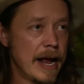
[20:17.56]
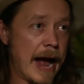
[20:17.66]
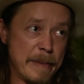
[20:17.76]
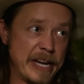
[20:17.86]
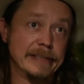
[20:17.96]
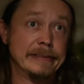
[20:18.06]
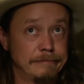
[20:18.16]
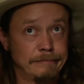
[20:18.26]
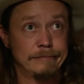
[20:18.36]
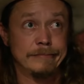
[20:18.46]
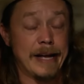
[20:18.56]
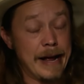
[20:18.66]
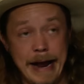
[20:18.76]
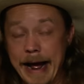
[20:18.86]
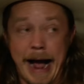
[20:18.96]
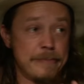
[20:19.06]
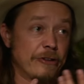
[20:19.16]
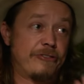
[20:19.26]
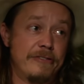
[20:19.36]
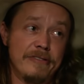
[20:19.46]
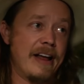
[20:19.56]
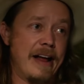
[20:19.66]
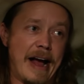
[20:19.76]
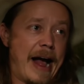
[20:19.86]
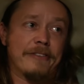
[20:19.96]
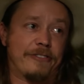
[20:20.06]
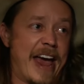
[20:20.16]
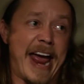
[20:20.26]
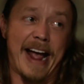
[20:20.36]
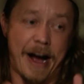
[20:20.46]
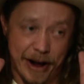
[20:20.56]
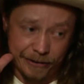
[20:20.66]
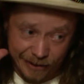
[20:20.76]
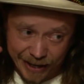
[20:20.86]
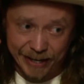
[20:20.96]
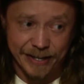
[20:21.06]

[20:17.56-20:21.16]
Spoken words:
I mean, I'm just saying how I see it.